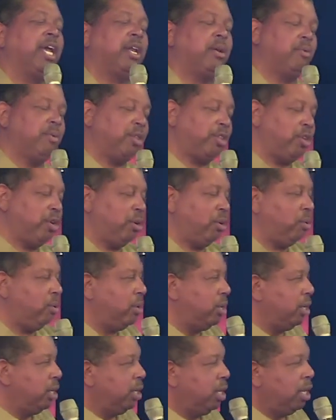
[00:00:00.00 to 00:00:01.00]
with you
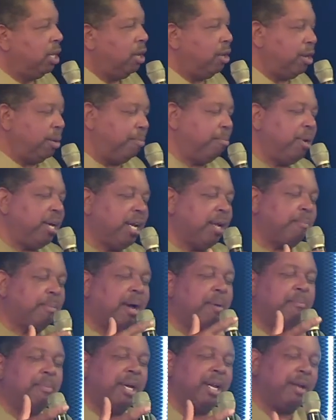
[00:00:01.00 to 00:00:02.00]
on a minute by
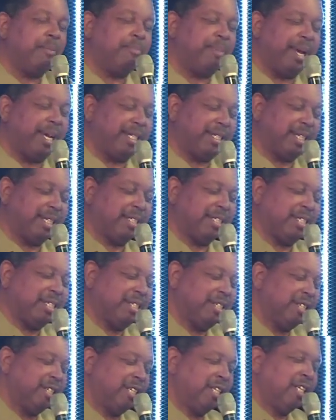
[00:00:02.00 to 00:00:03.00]
minute basis
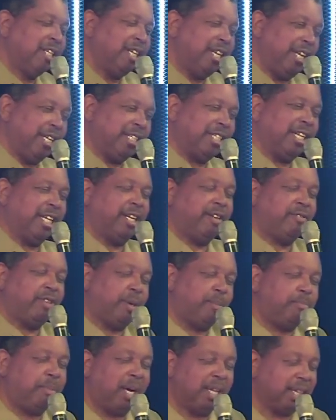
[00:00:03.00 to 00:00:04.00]
instead of a
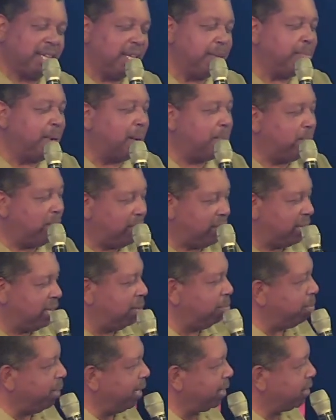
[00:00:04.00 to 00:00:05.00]
monthly by monthly basis